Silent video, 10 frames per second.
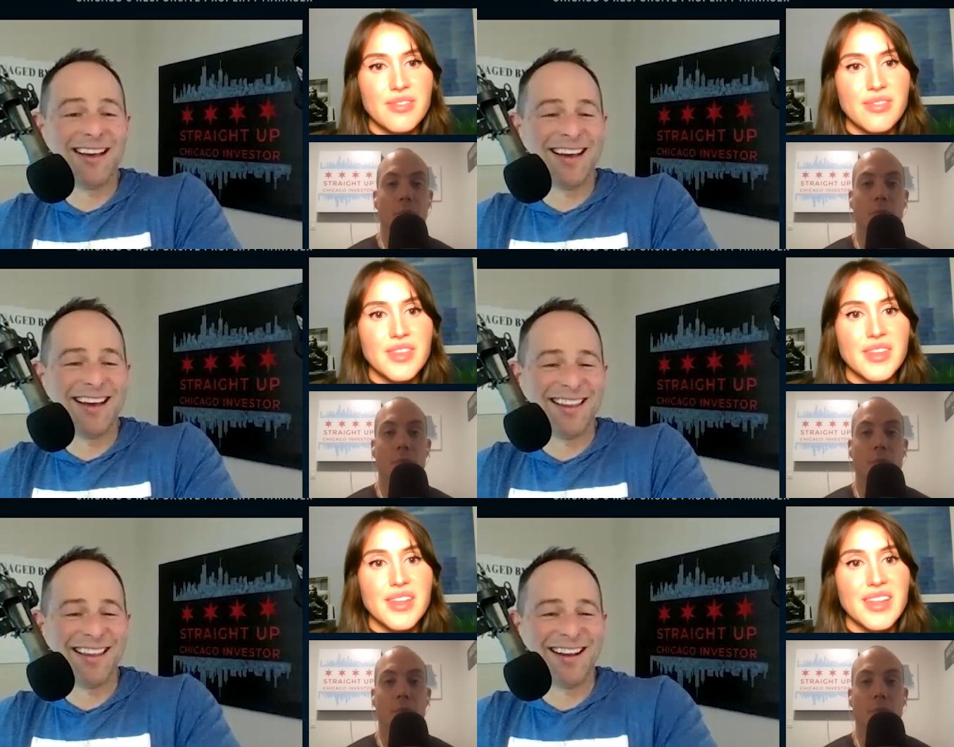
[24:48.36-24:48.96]

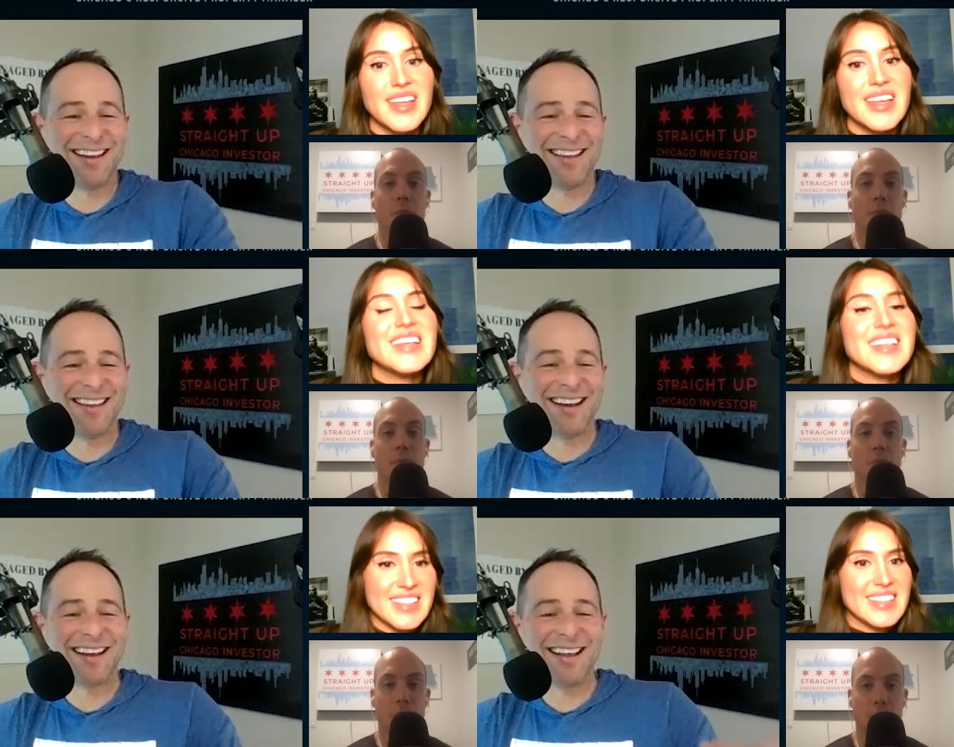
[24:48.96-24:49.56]
Speaker 1: like
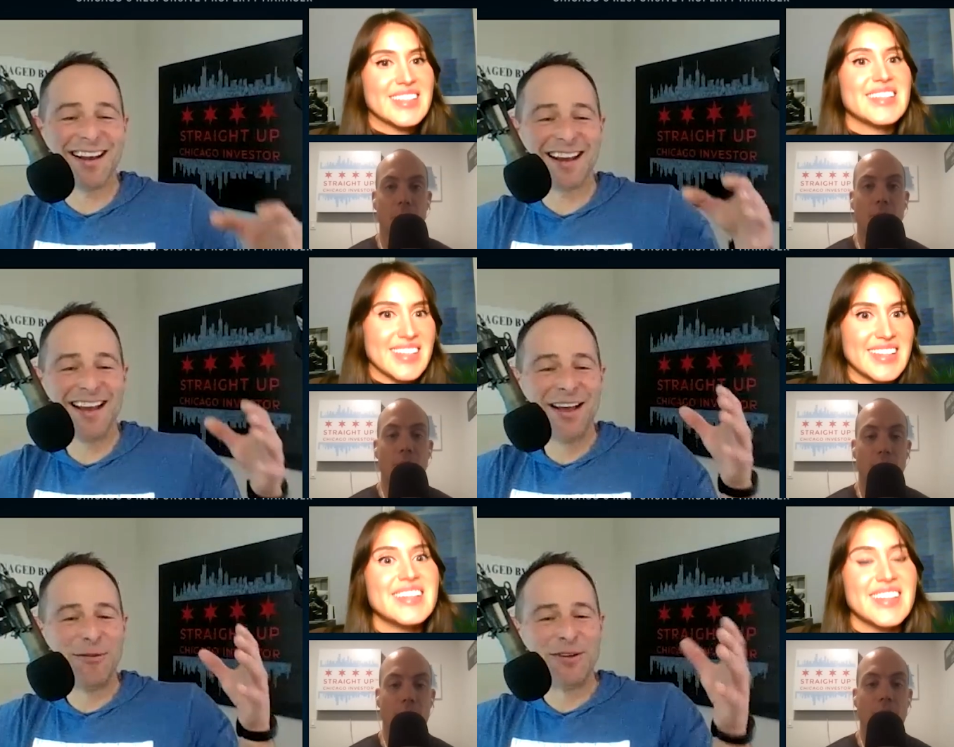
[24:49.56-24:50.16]
like like
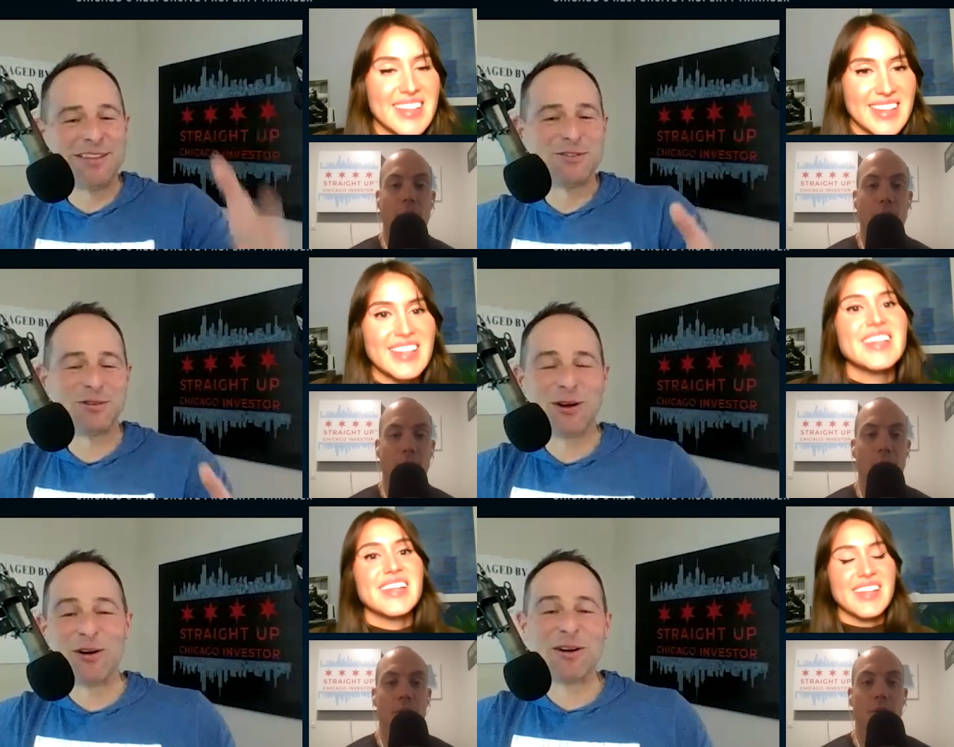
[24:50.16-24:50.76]
what did
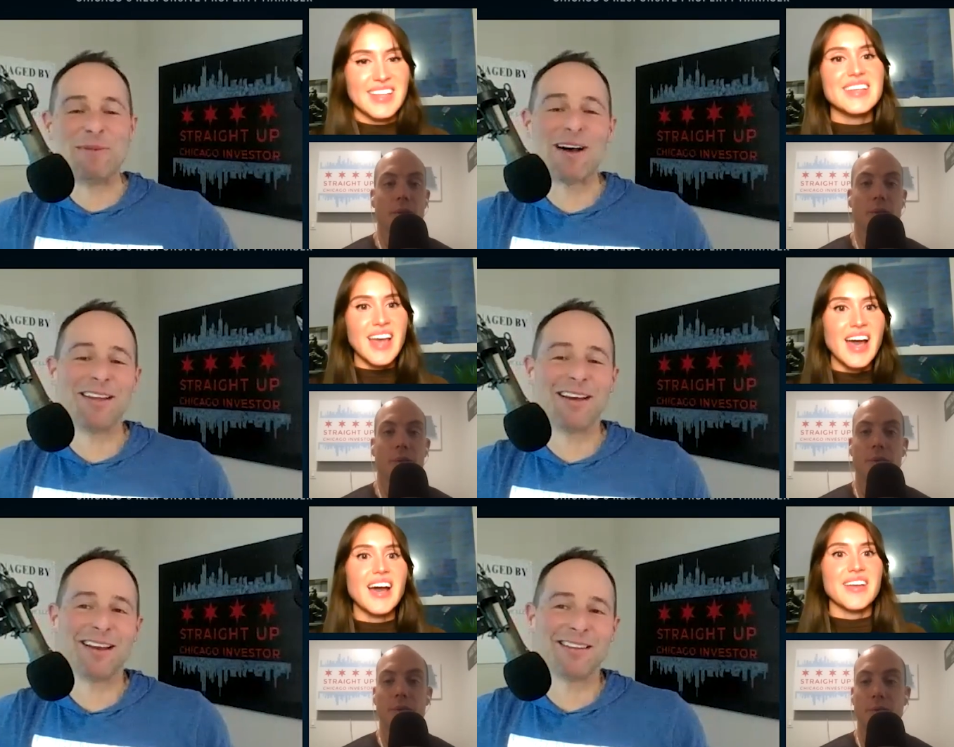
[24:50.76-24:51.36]
you learn about
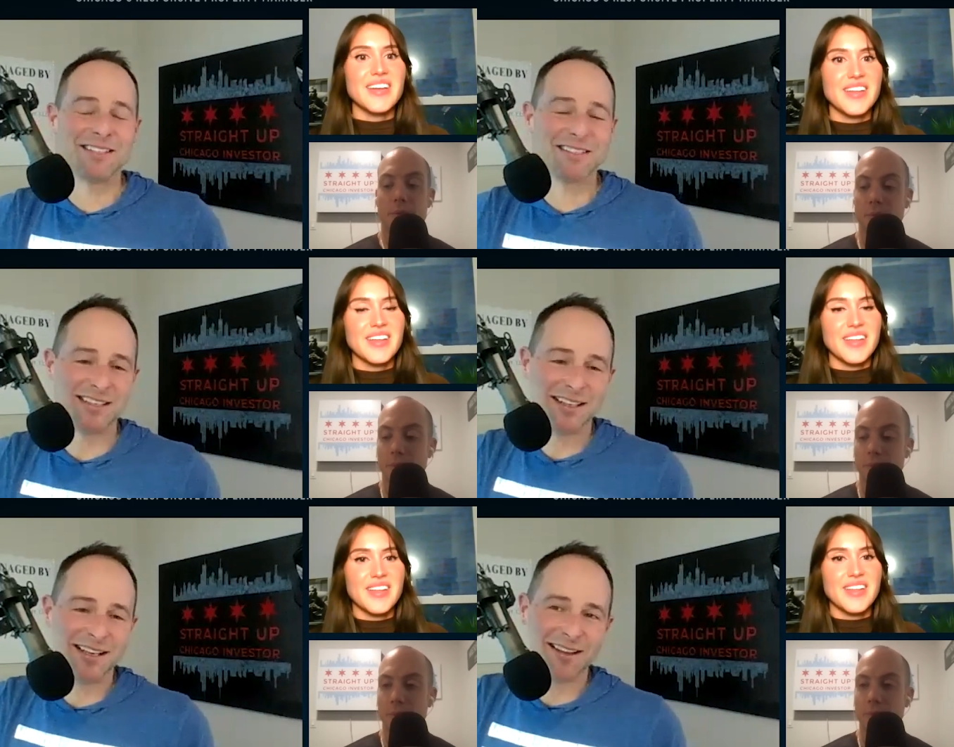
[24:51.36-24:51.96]
yeah. Like, just
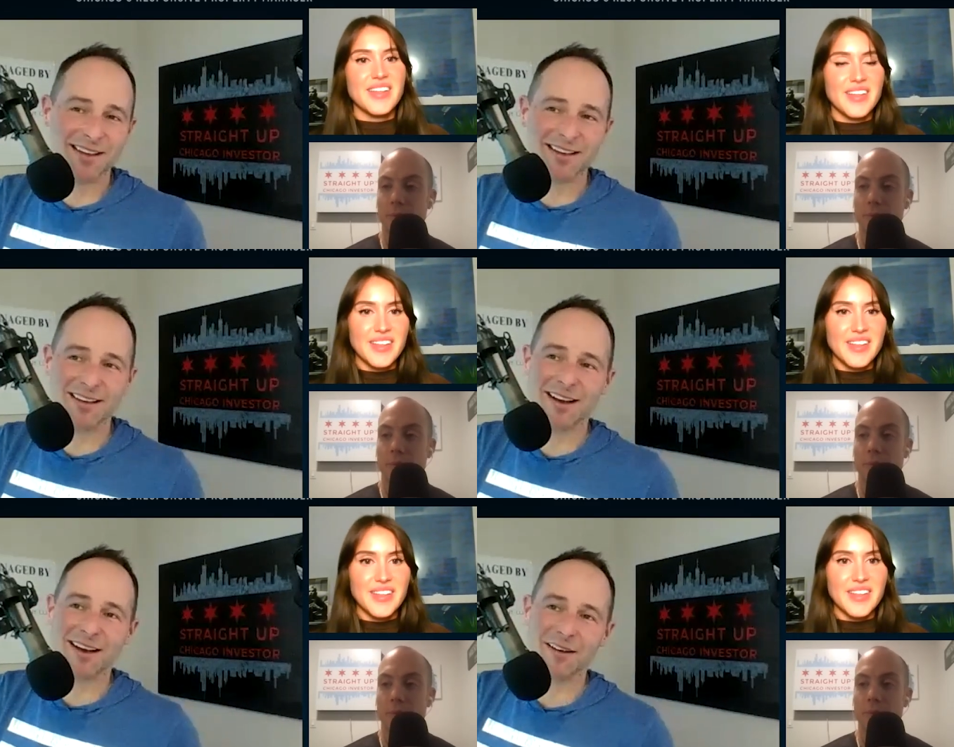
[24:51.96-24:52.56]
the
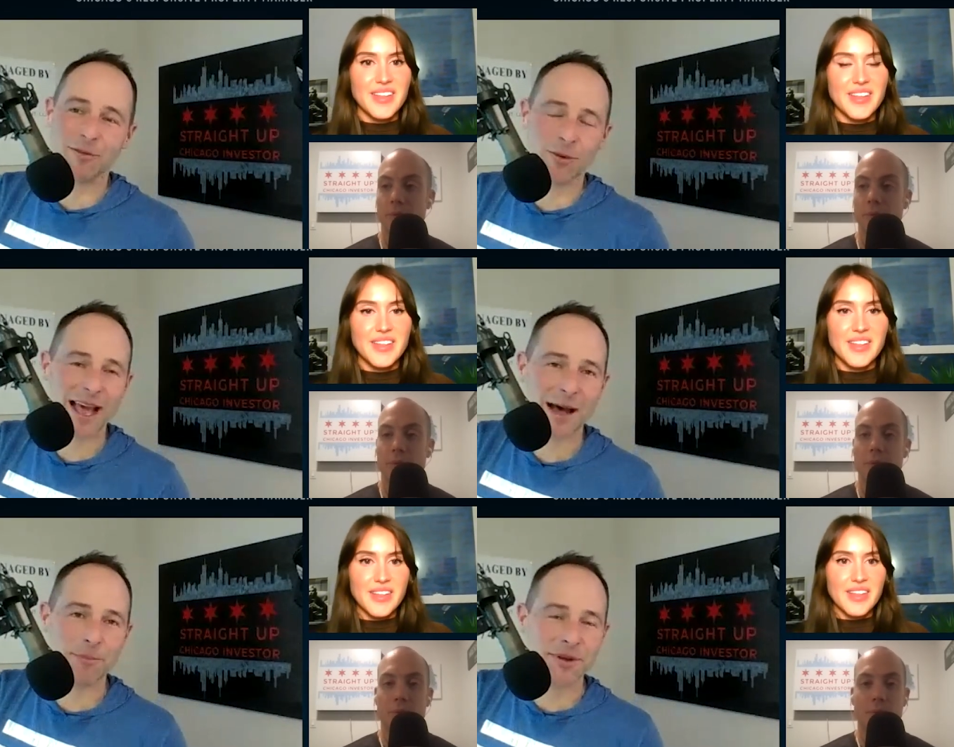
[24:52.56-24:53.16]
the uh,
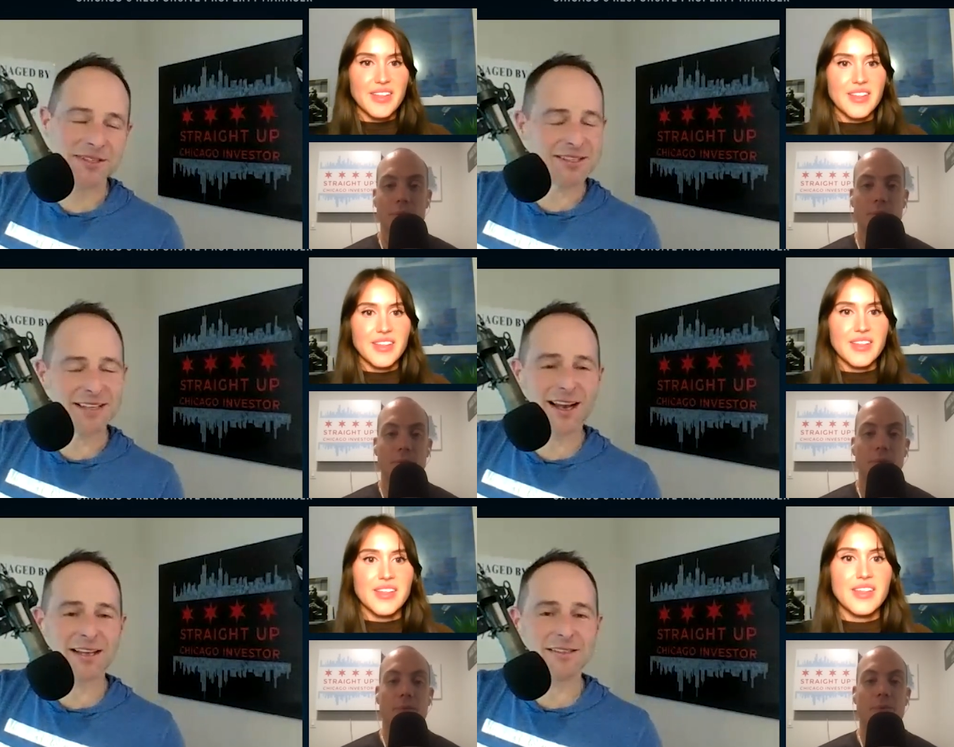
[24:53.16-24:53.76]
rehab
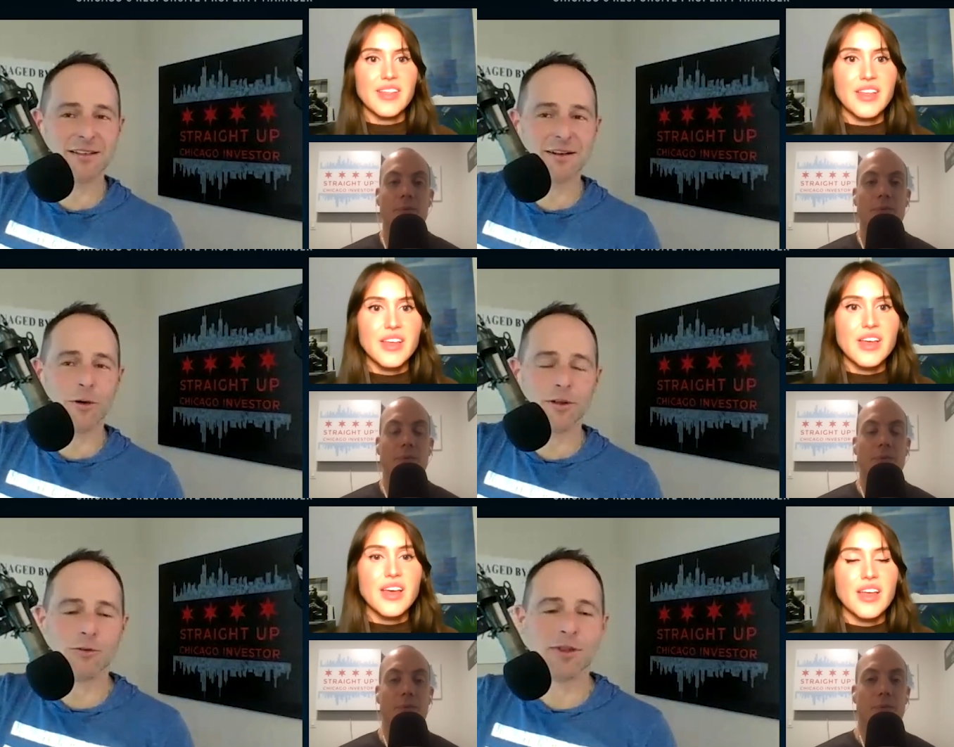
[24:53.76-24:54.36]
business, I guess, and
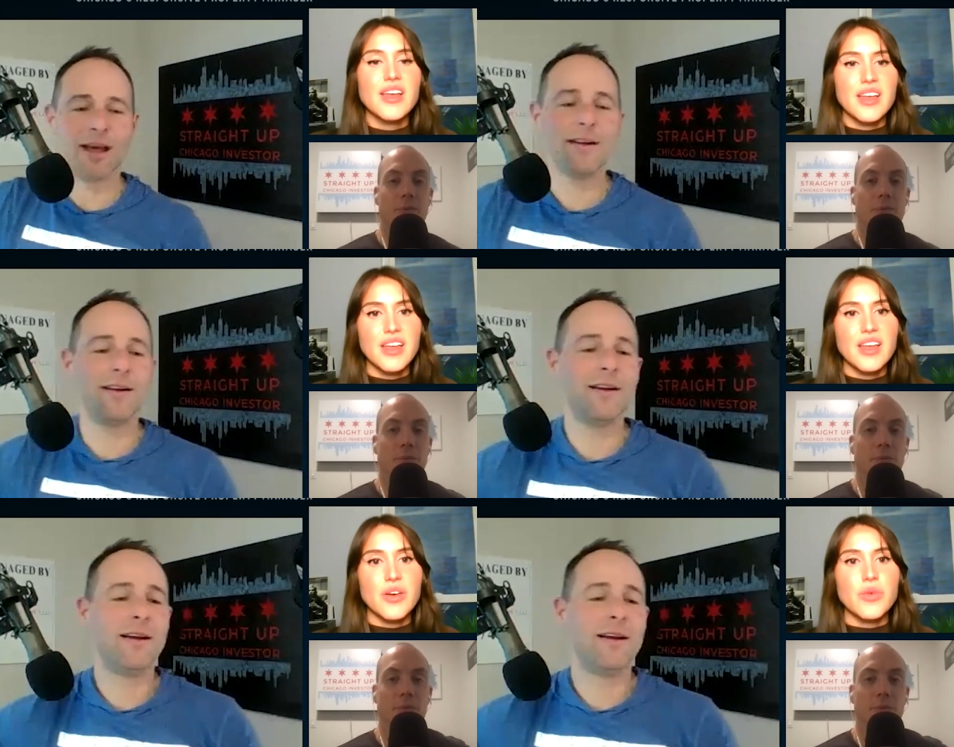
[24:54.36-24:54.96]
going through that?
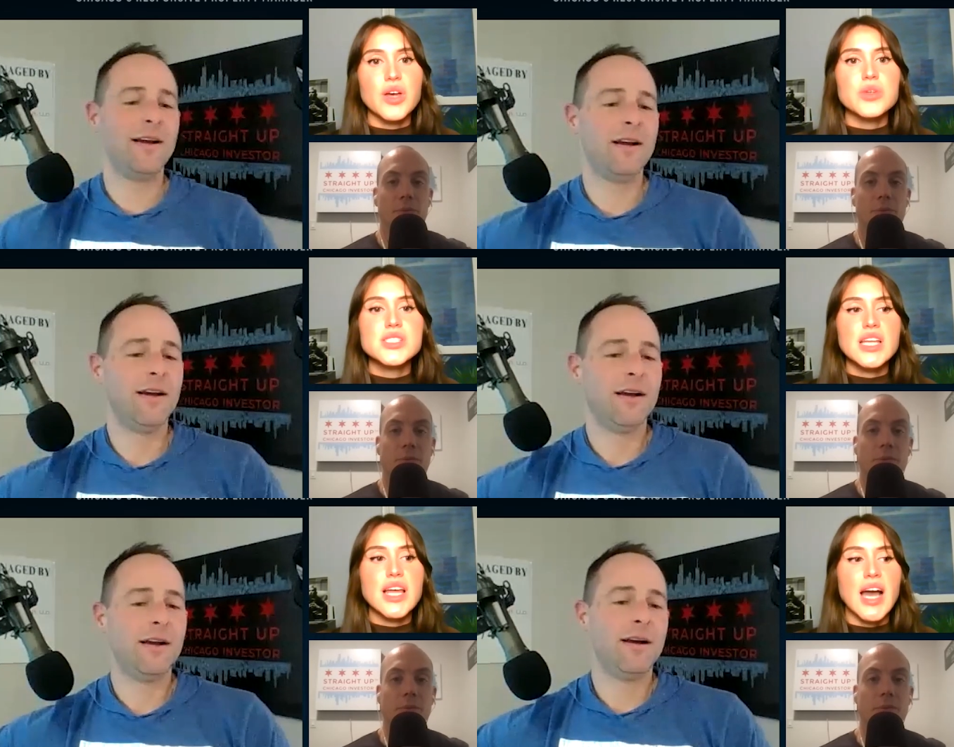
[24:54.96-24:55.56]
Speaker 2: Well, I will say